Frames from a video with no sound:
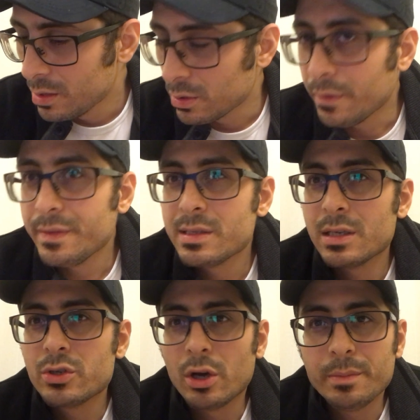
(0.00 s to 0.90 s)
So if
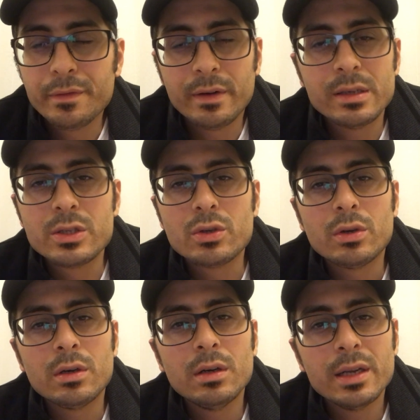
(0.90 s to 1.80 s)
it's a Shopify
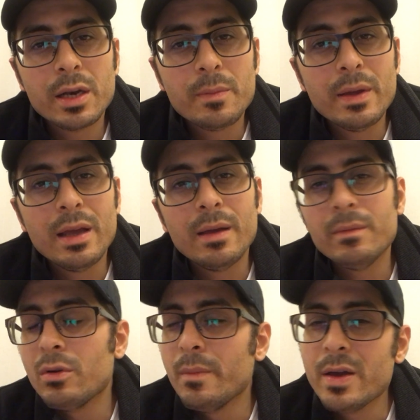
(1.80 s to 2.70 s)
store, it'll
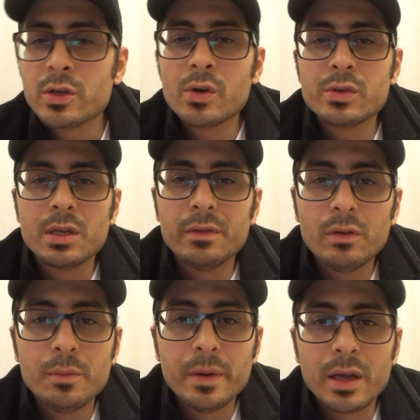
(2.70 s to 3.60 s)
be, you imagine
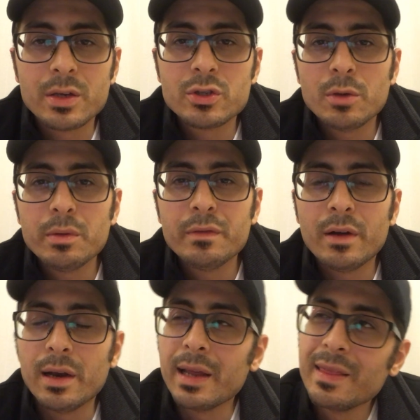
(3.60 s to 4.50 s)
yourself opening a
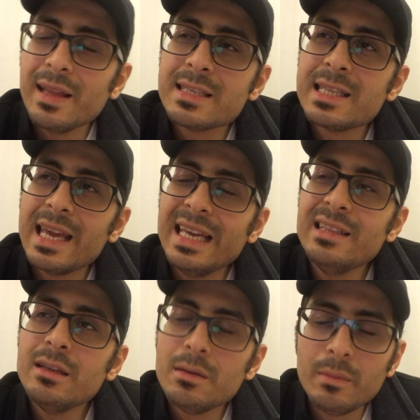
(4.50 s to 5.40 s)
Shopify, like that's the
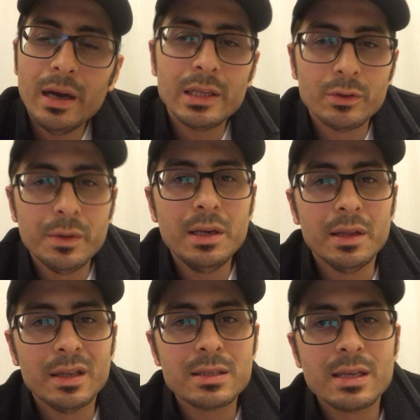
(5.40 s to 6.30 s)
end in mind,
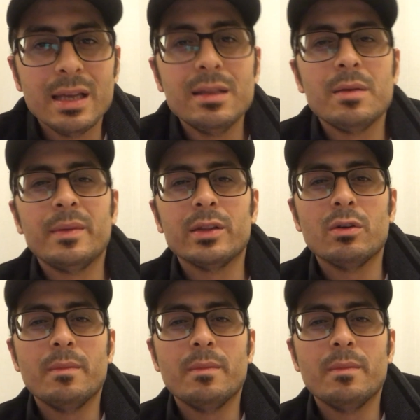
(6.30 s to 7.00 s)
really. That's the end in mind.